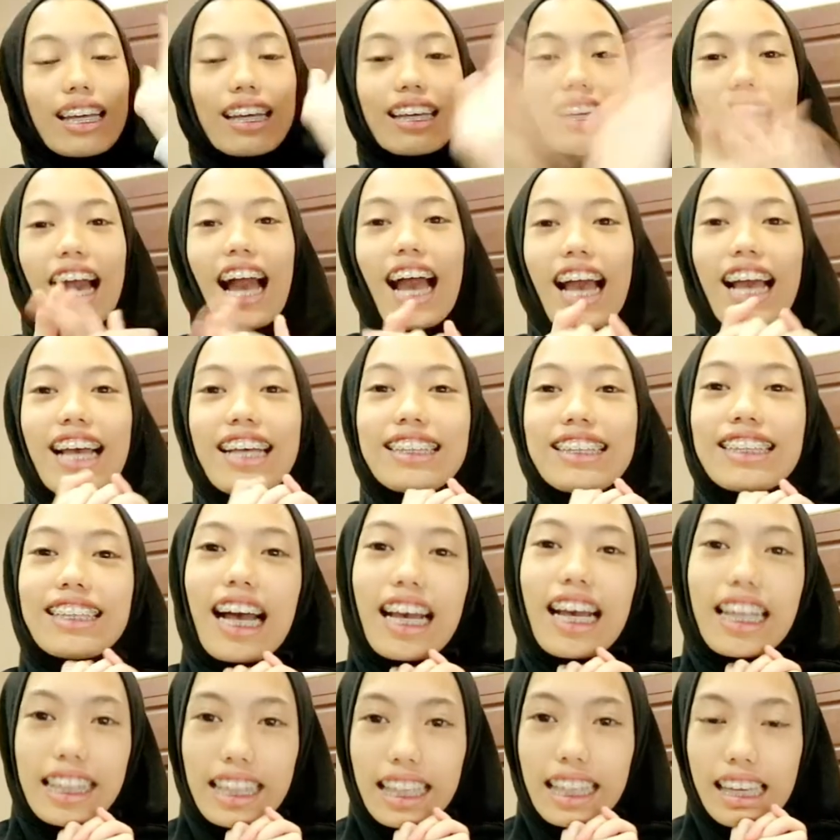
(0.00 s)
Guys,
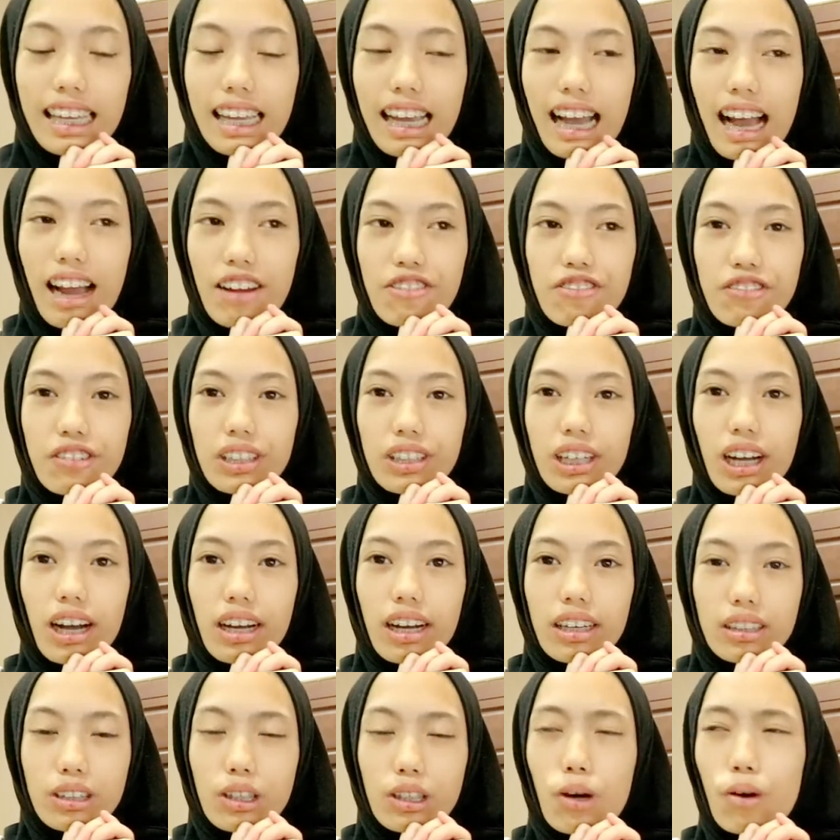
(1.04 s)
I think I
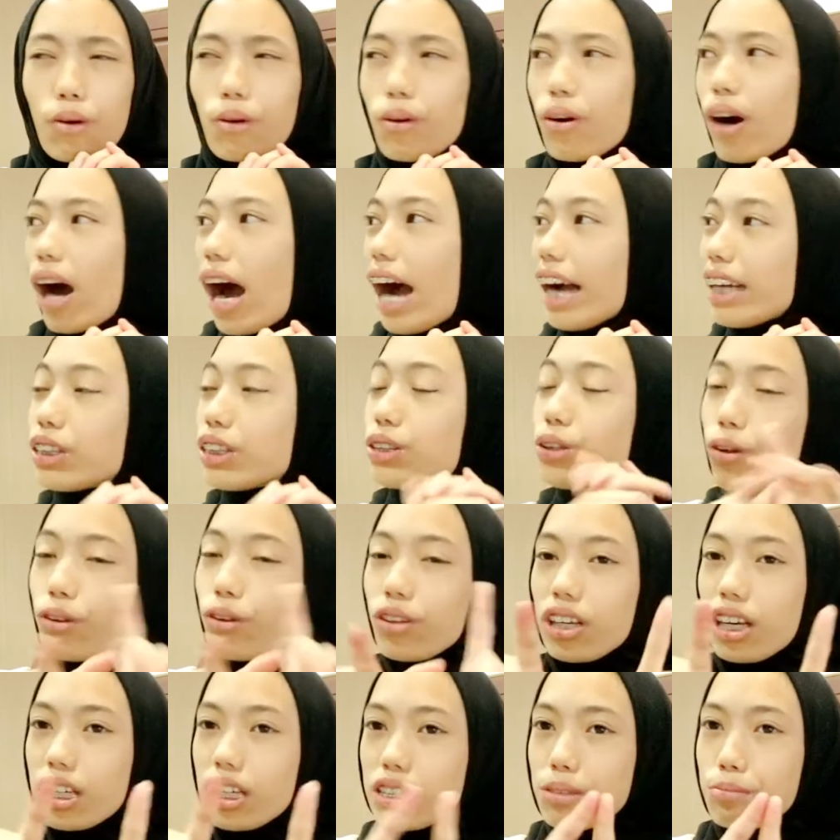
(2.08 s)
forgot. No, I
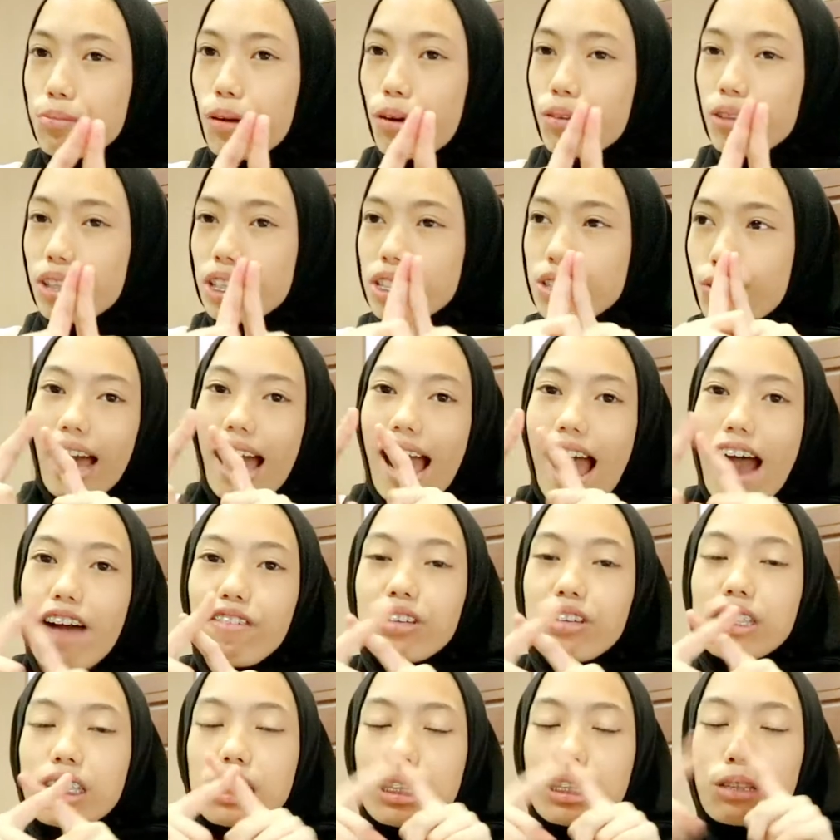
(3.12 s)
told you guys about this. I
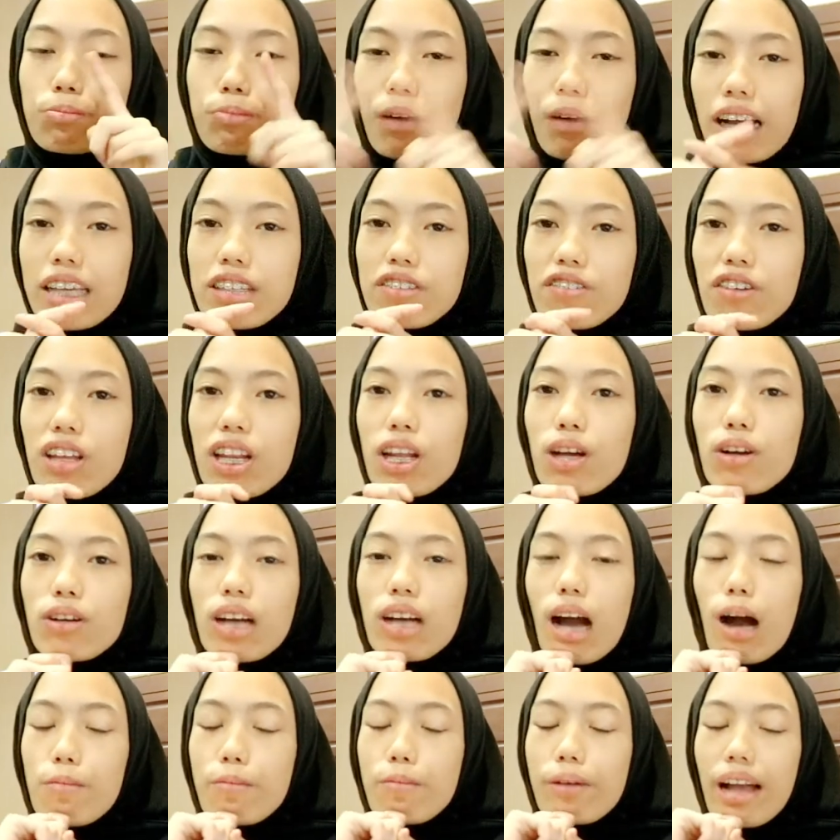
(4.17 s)
have a surprise video
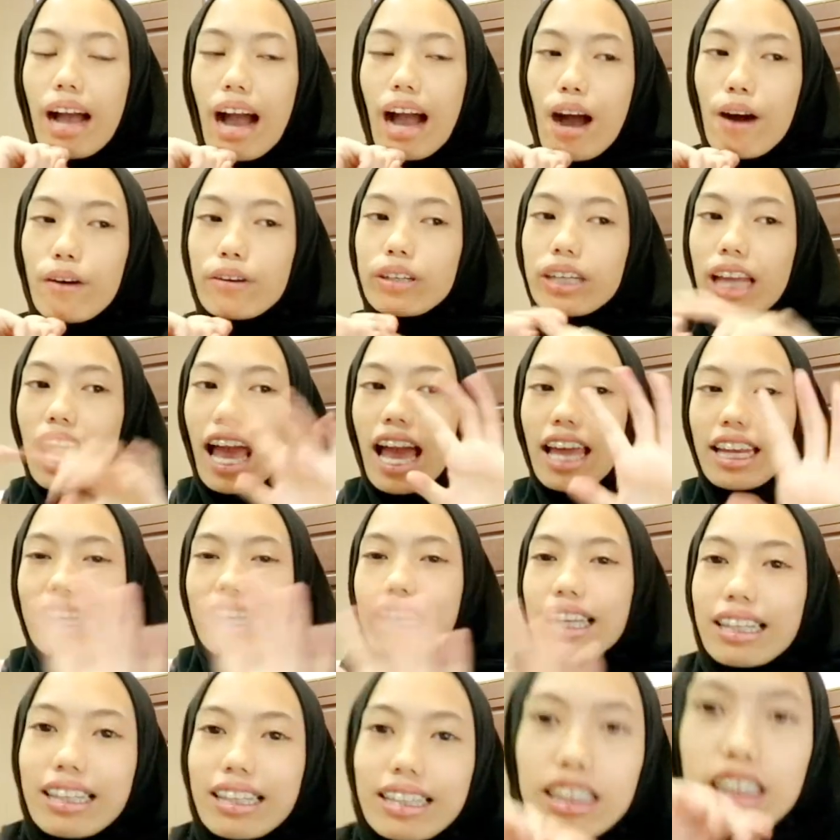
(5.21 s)
coming out,
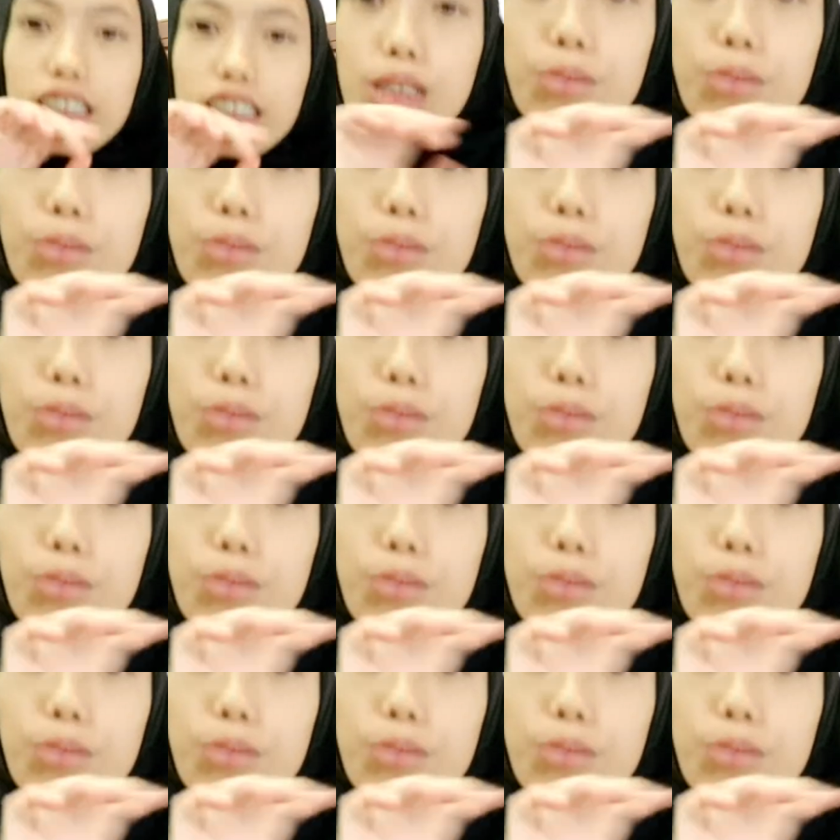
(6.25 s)
and the